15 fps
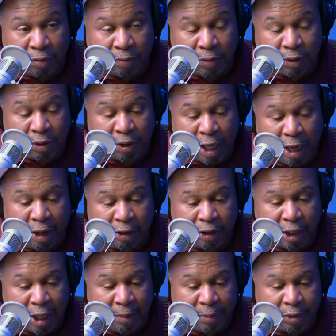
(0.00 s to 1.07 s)
Because mm-hmm. our
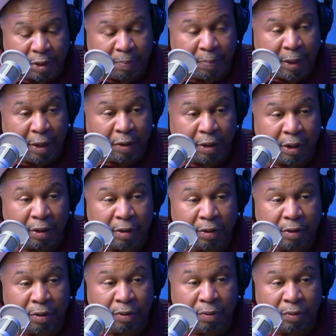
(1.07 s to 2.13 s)
job is to parody the
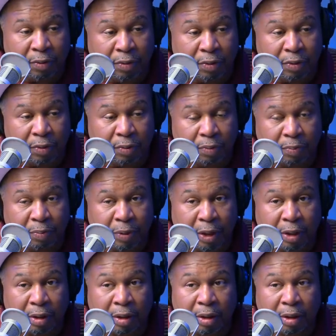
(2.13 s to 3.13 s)
news, but